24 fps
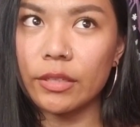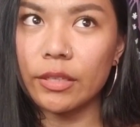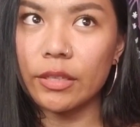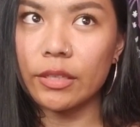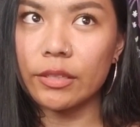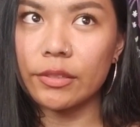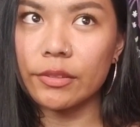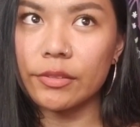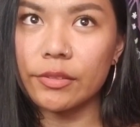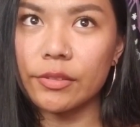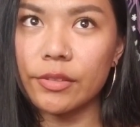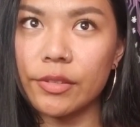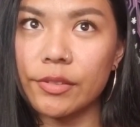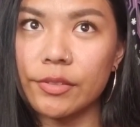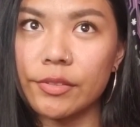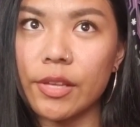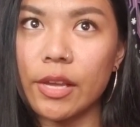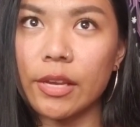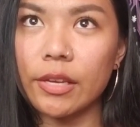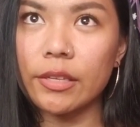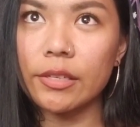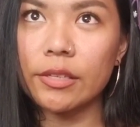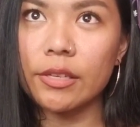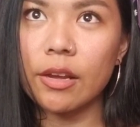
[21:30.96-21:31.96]
It's the
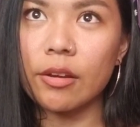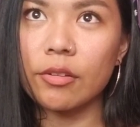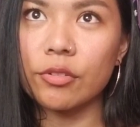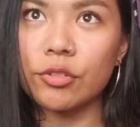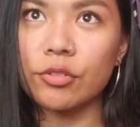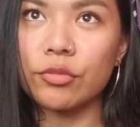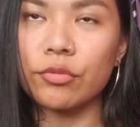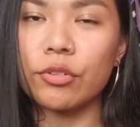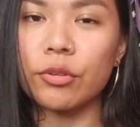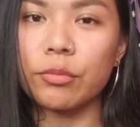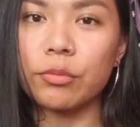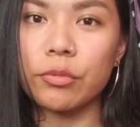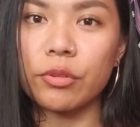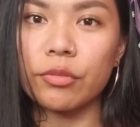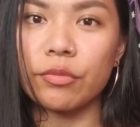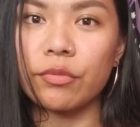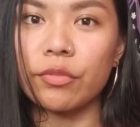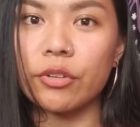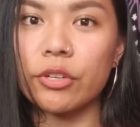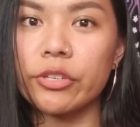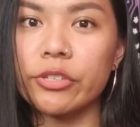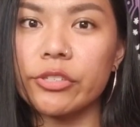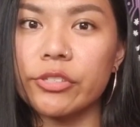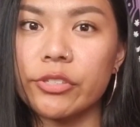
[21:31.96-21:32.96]
second house from the
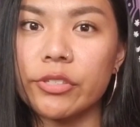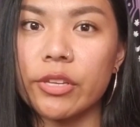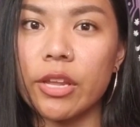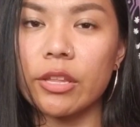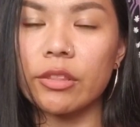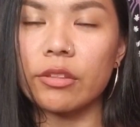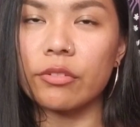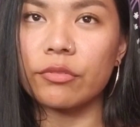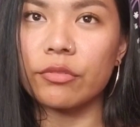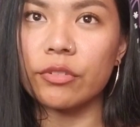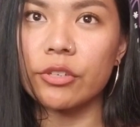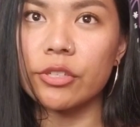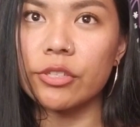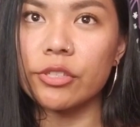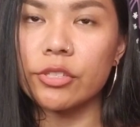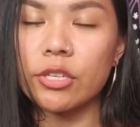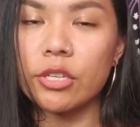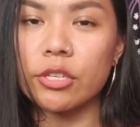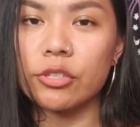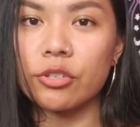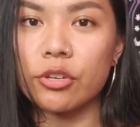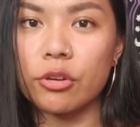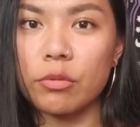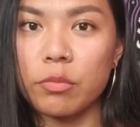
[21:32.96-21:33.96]
first, and the first
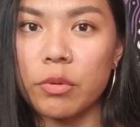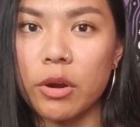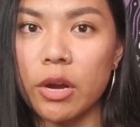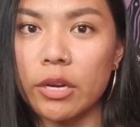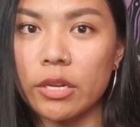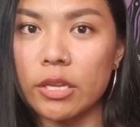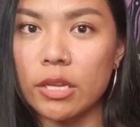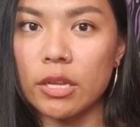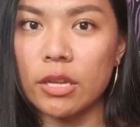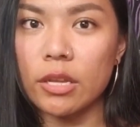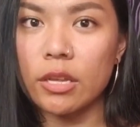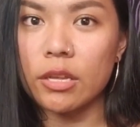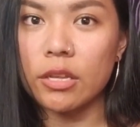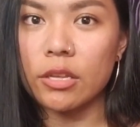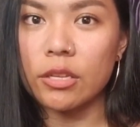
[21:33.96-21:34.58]
is your body.